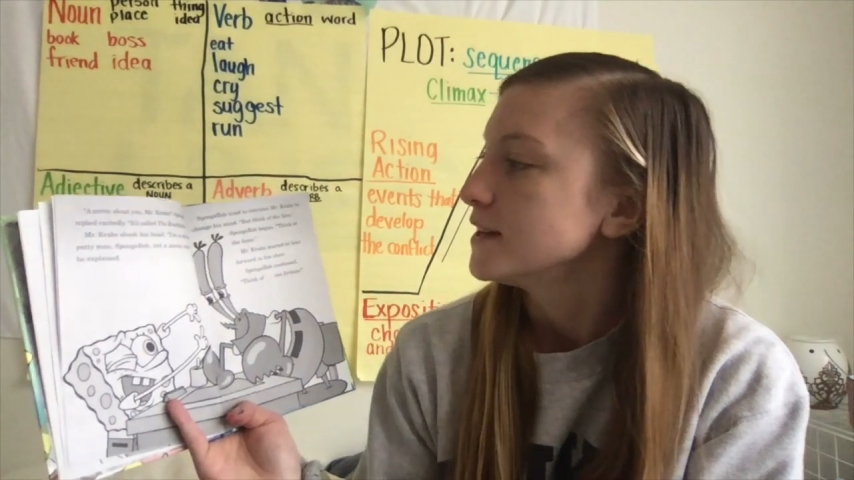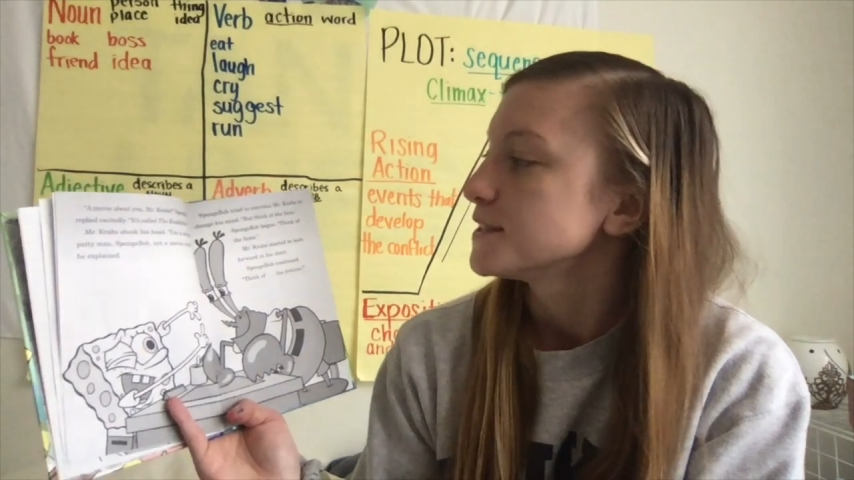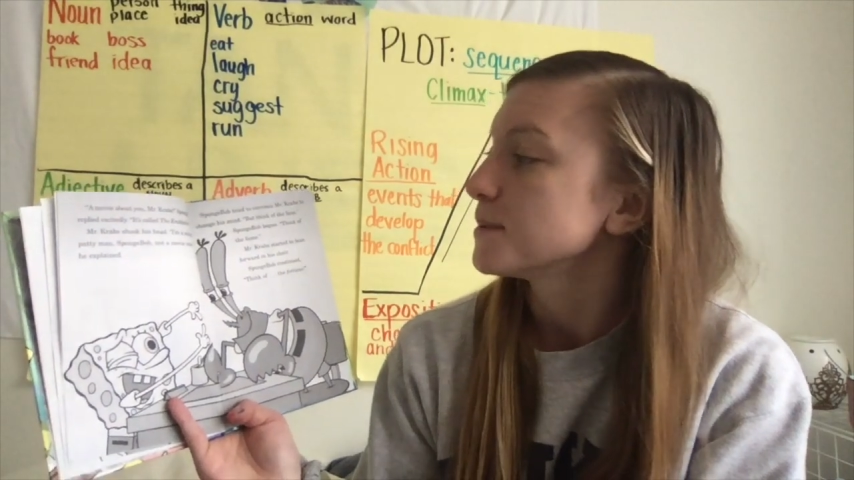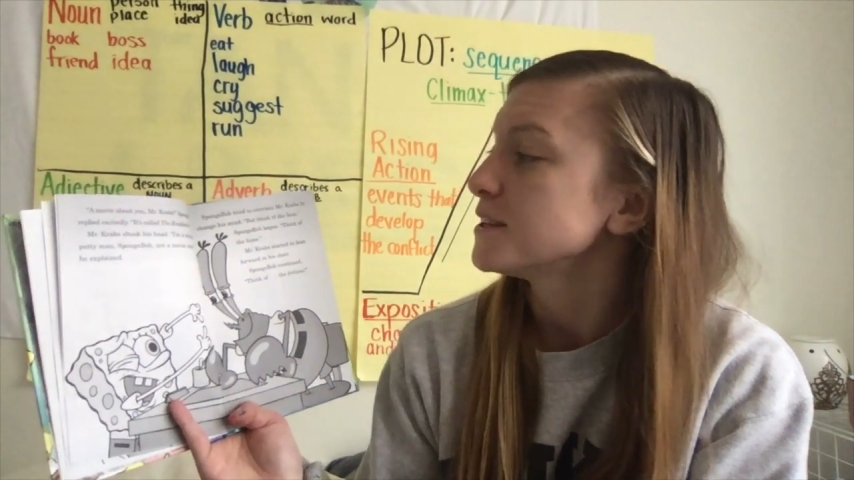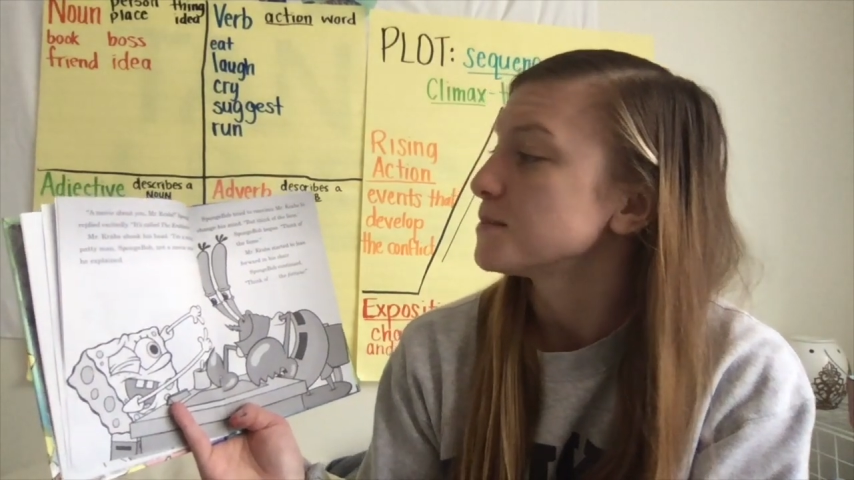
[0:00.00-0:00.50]

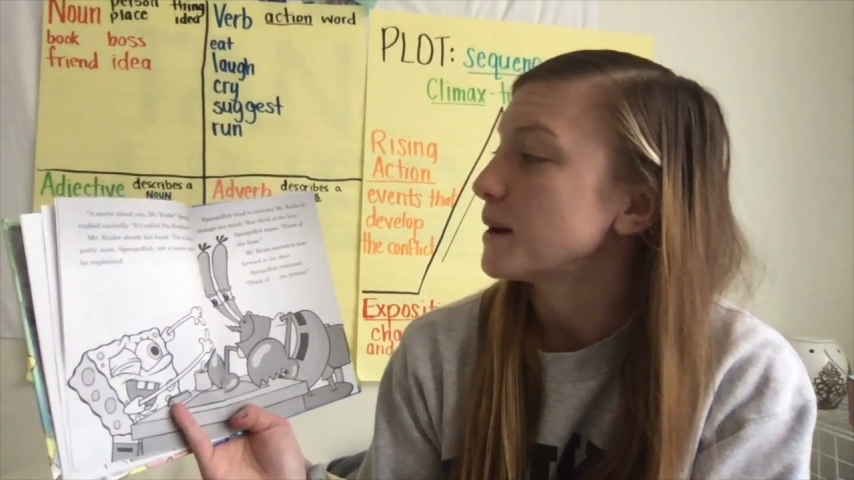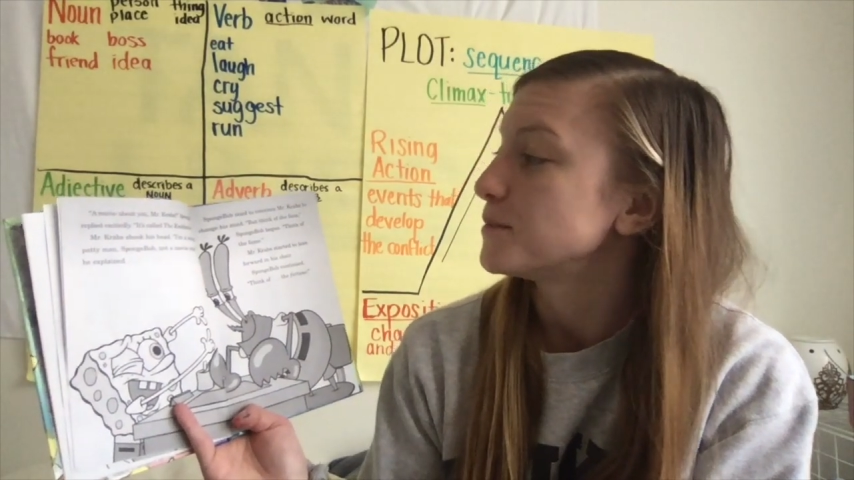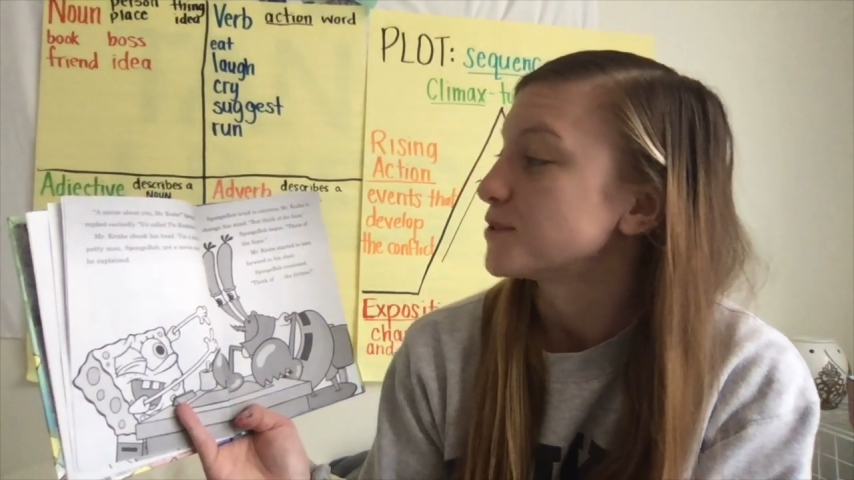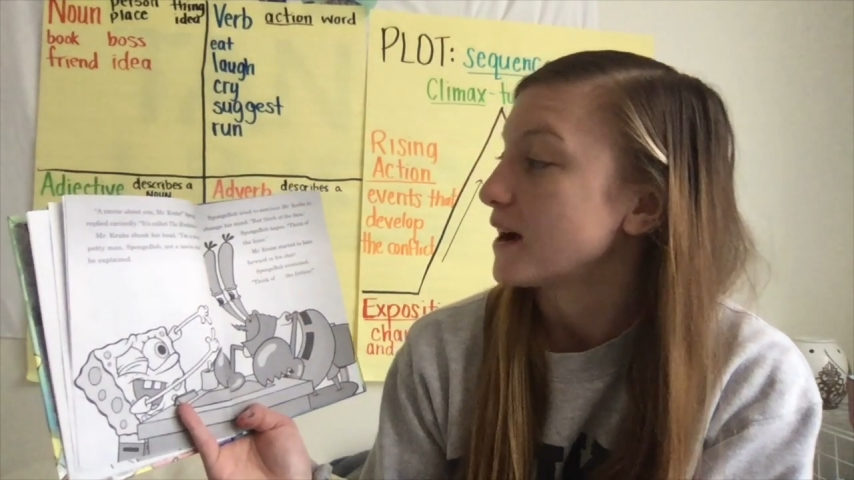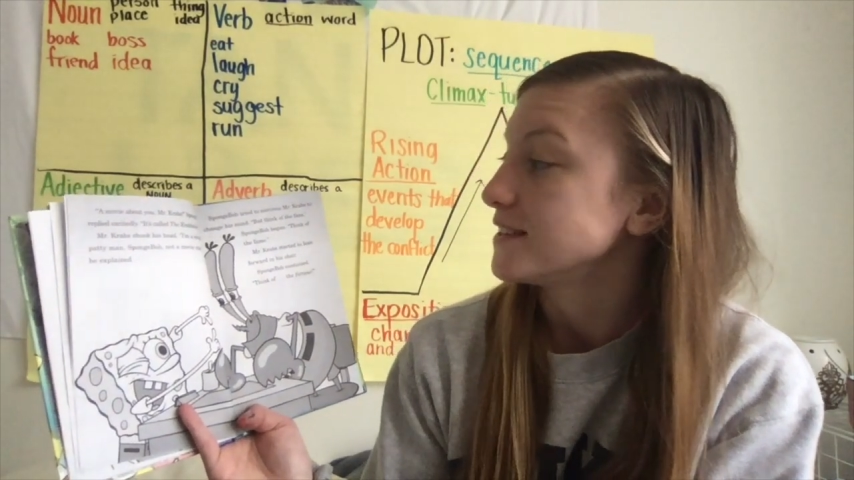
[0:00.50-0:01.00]
SpongeBob
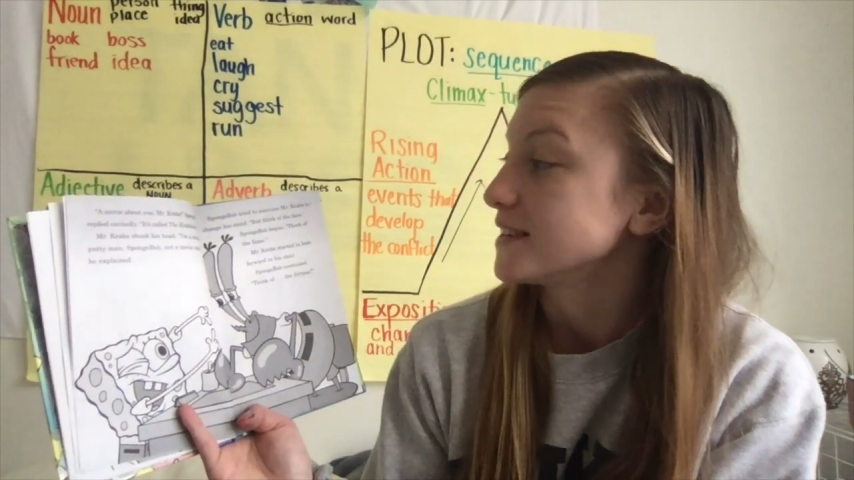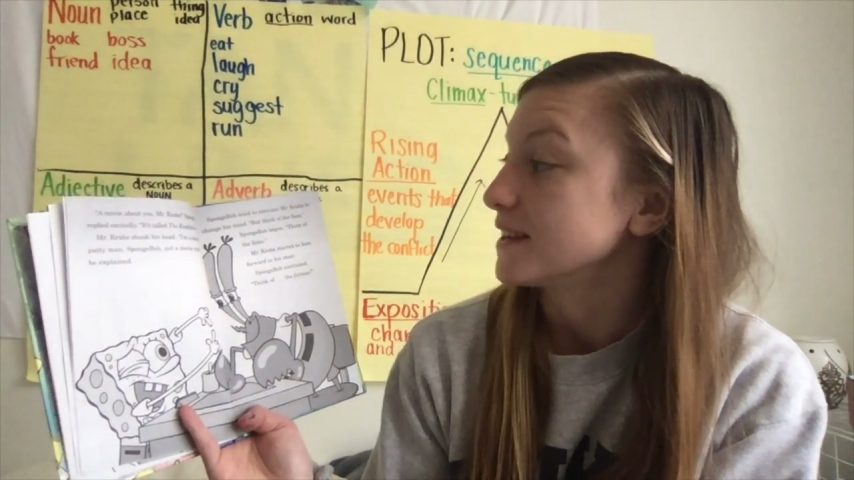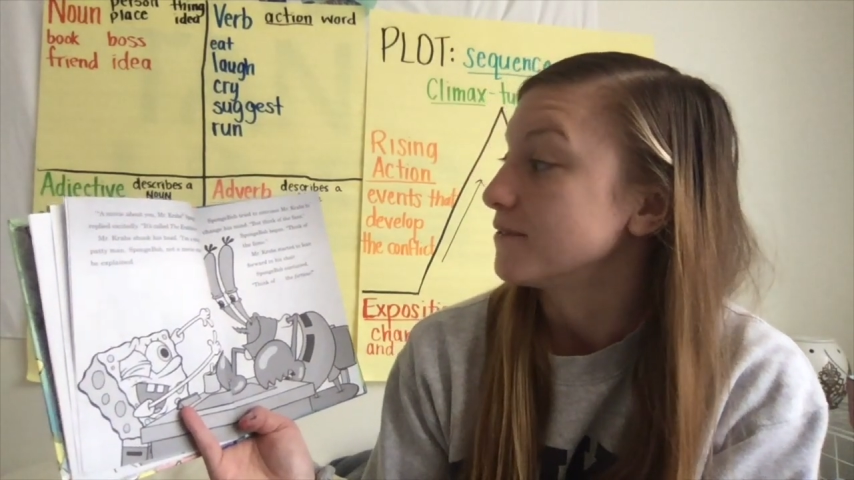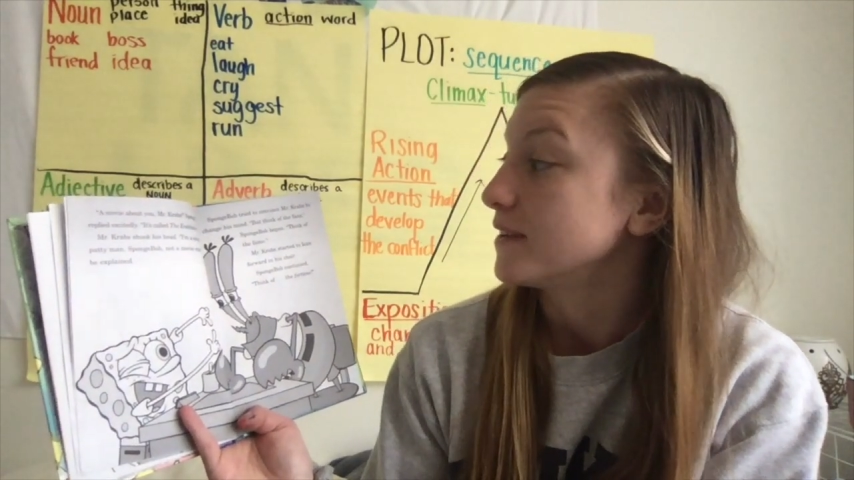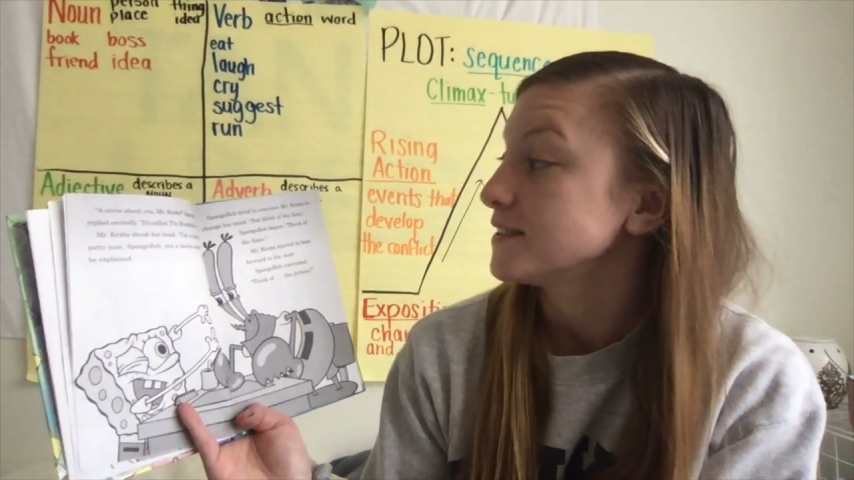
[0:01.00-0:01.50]
tried to
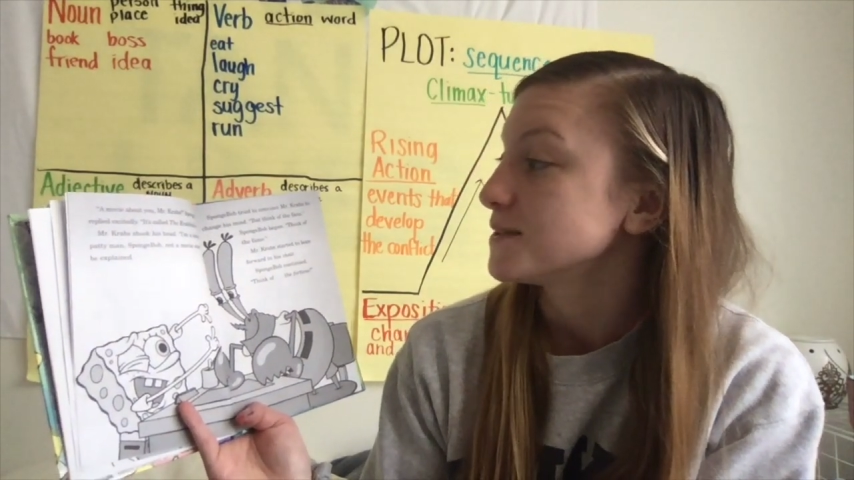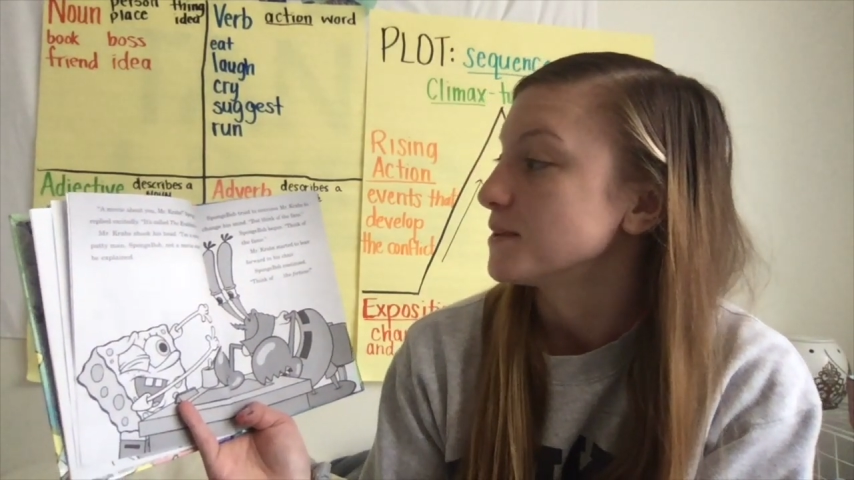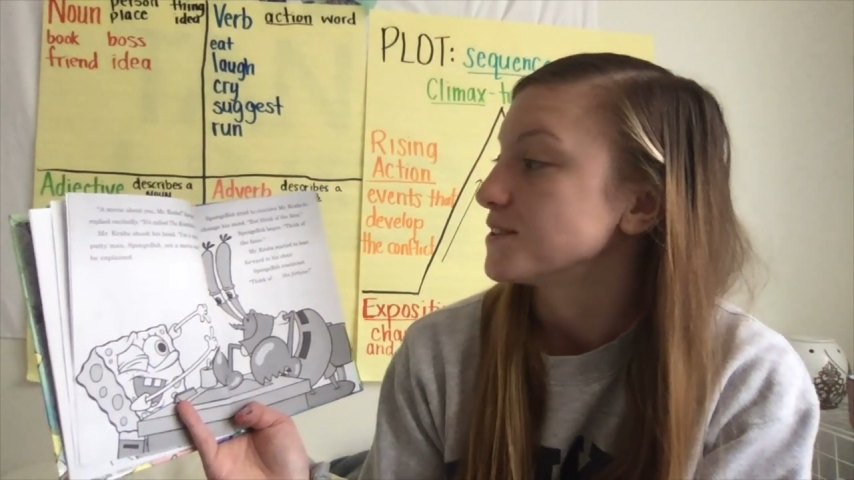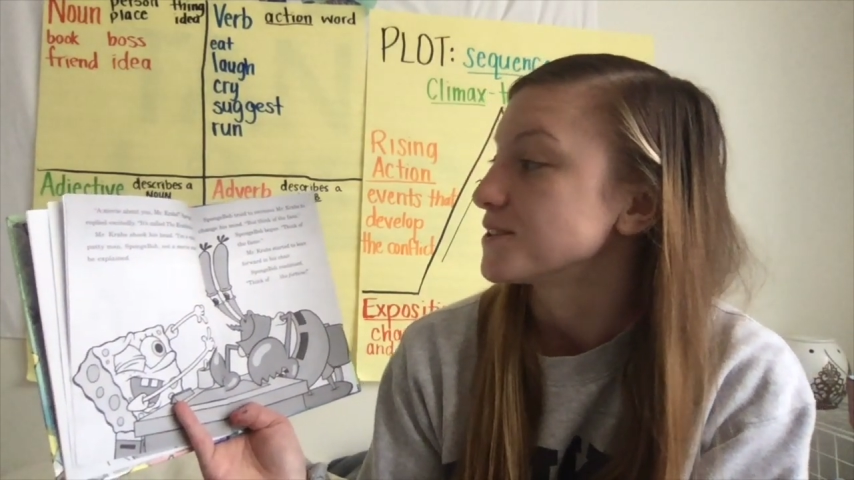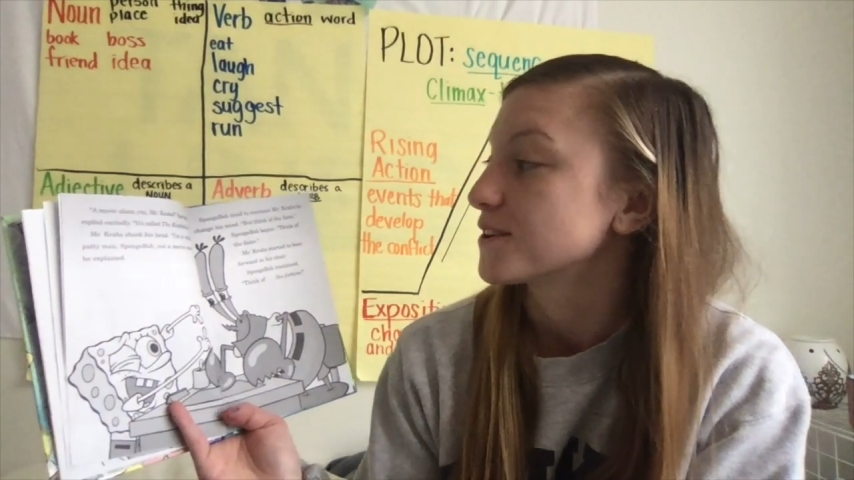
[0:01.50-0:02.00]
convince
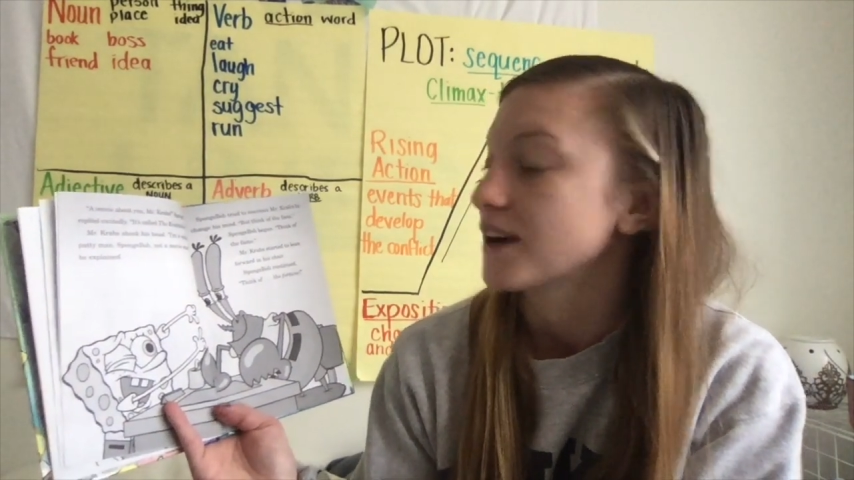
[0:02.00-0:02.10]
Mr.